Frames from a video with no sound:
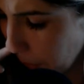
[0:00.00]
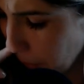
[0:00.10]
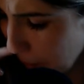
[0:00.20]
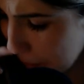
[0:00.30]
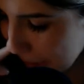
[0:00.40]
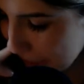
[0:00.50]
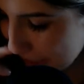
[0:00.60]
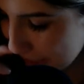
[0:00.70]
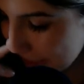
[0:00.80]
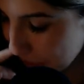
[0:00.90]
"What?"
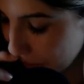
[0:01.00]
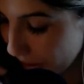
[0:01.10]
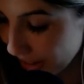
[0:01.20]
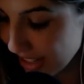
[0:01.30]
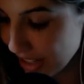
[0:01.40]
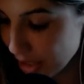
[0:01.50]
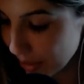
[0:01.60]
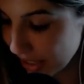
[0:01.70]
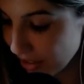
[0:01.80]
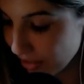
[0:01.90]
said Ron in
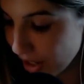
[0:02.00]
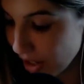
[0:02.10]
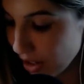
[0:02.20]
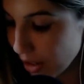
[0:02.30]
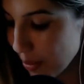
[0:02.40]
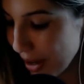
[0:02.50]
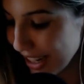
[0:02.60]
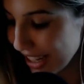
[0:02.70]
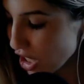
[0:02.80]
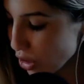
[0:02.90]
disbelief.
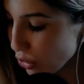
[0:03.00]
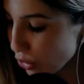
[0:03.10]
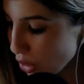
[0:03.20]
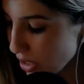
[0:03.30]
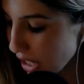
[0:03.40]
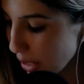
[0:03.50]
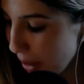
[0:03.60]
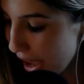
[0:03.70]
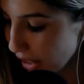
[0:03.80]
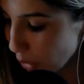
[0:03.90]
"Hermione, it's the first day
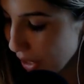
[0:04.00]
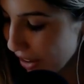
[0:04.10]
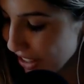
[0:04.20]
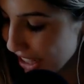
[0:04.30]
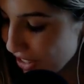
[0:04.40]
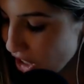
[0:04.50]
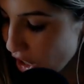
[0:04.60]
back. We haven't even got